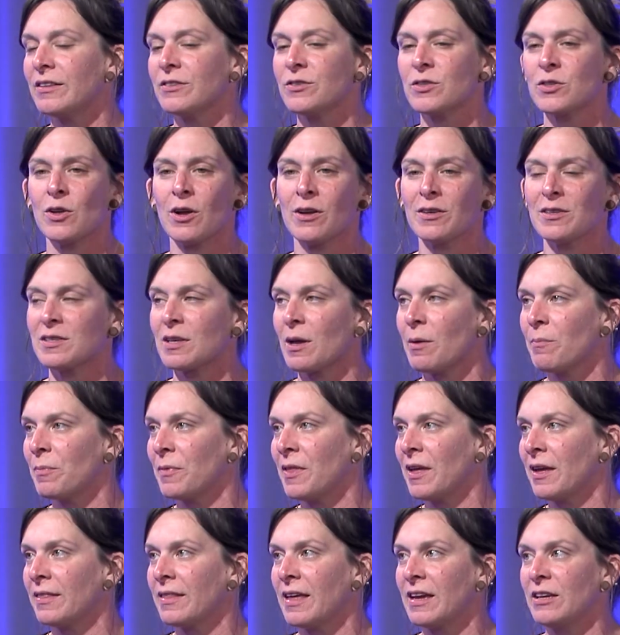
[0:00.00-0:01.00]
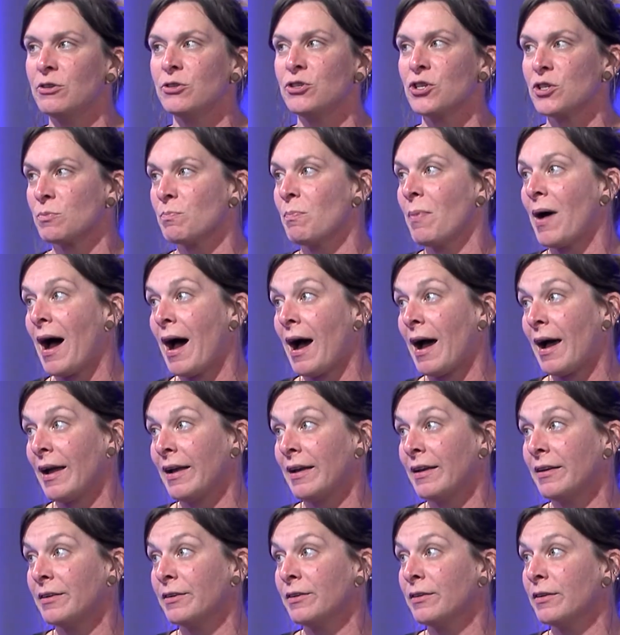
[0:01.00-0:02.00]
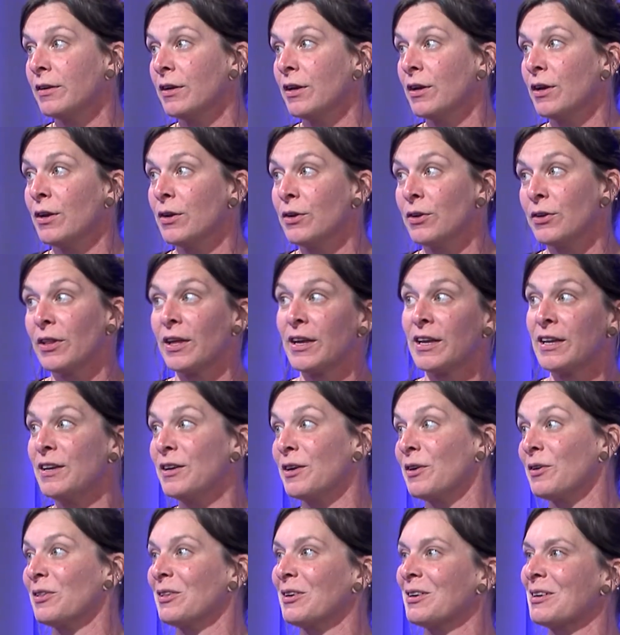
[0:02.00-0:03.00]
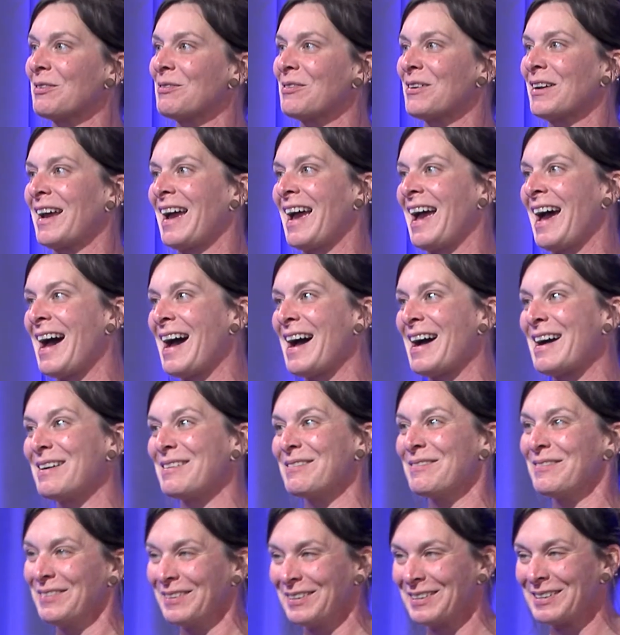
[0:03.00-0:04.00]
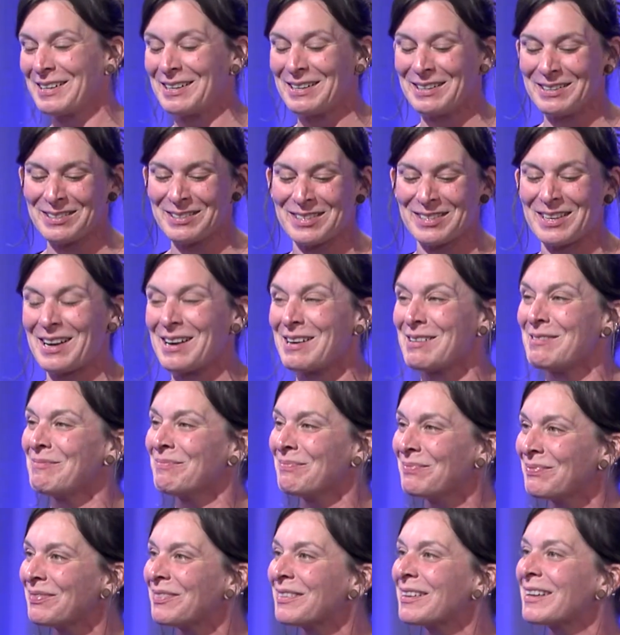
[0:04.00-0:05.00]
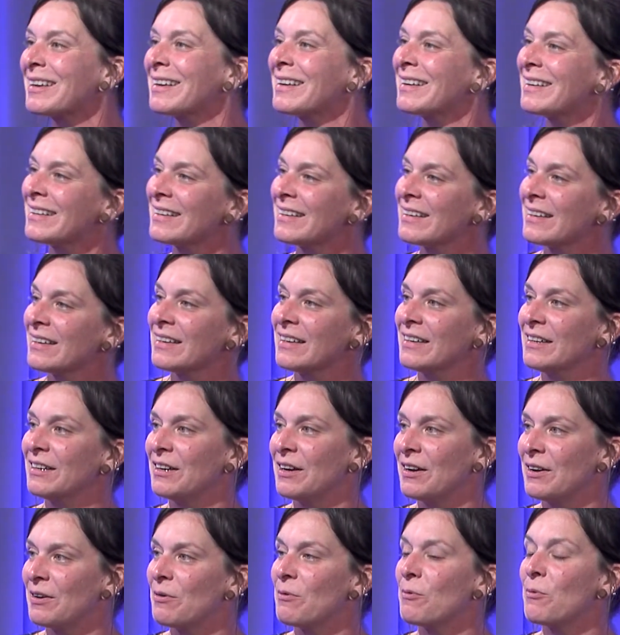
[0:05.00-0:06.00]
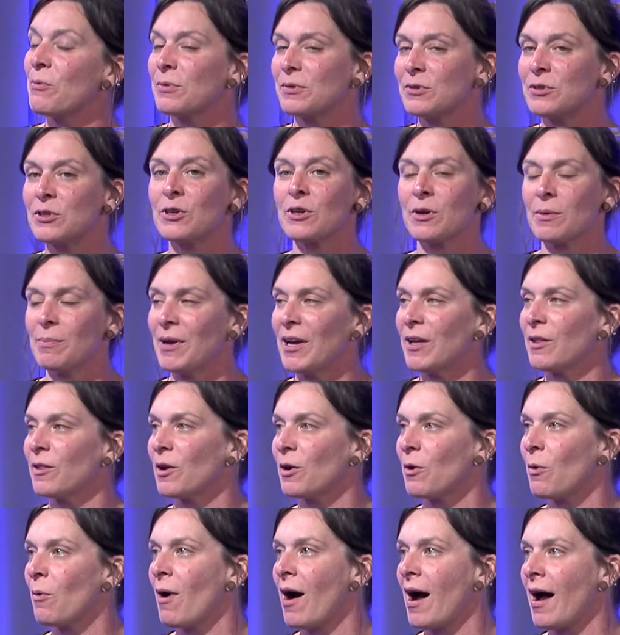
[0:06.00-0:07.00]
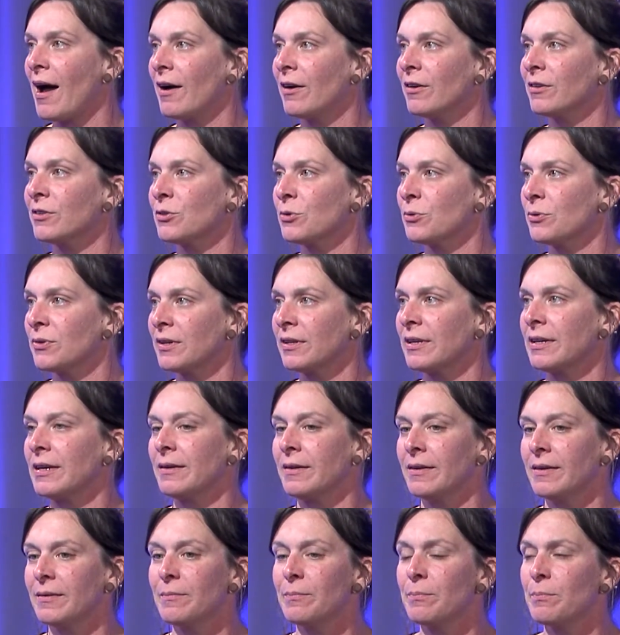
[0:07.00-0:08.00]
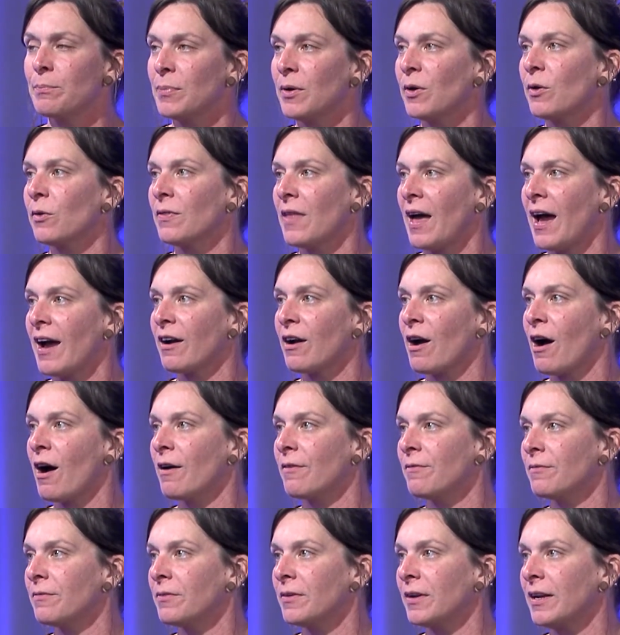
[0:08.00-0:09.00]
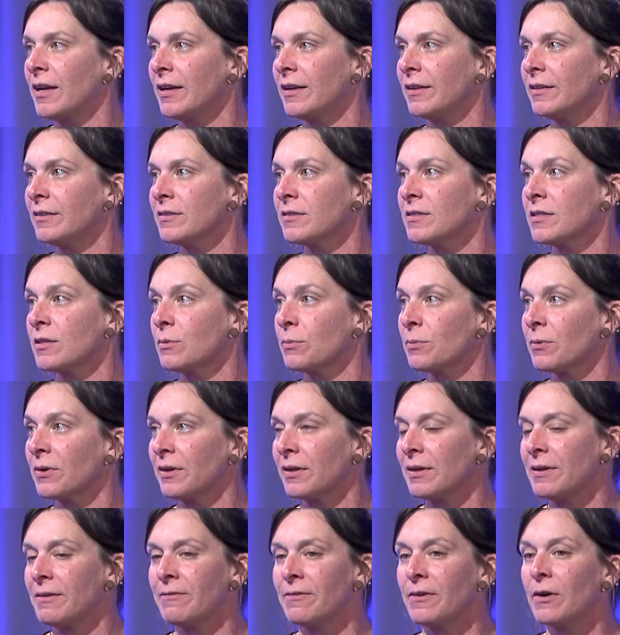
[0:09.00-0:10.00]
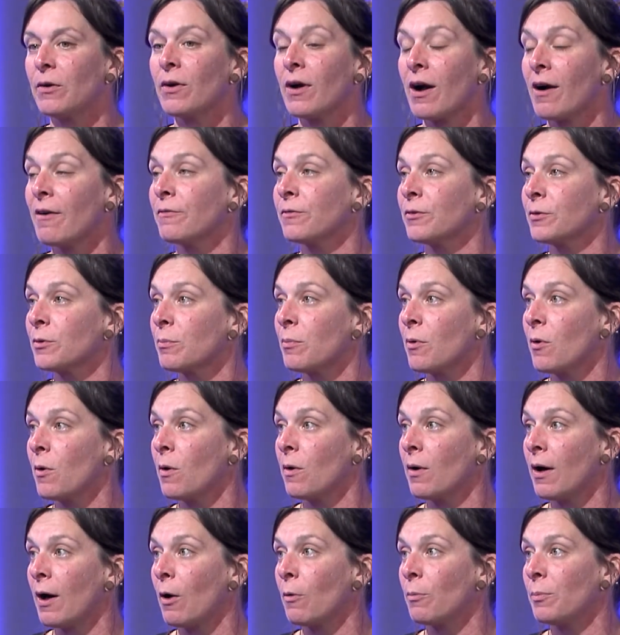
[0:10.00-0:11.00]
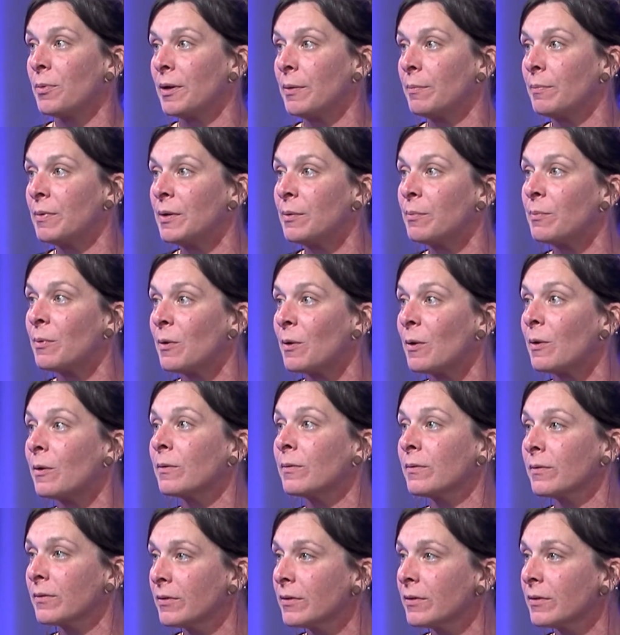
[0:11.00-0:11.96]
It's not something that you just buy and you're like, here, look at what I have, you know? So, it took me a little while to really build that confidence and really feel comfortable helping people.